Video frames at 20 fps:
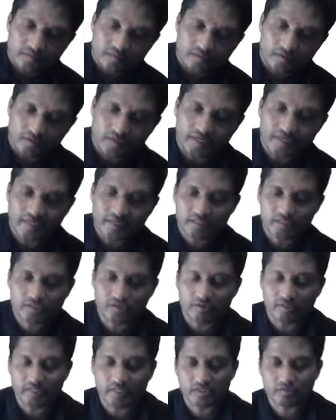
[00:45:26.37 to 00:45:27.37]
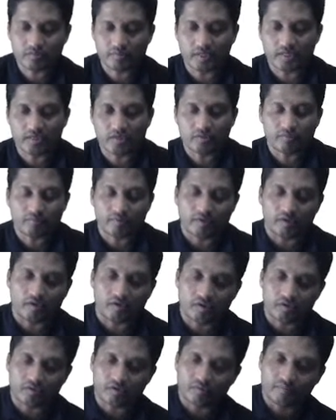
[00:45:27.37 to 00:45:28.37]
Right? So it is 1 to
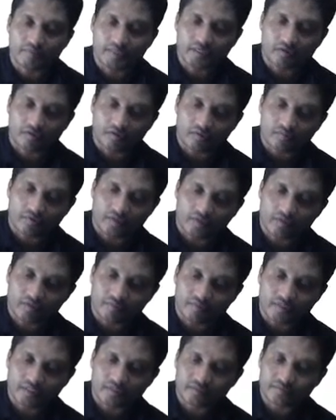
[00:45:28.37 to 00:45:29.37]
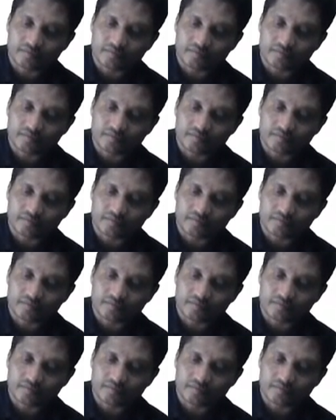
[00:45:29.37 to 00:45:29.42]
on to, but not 1 to 1.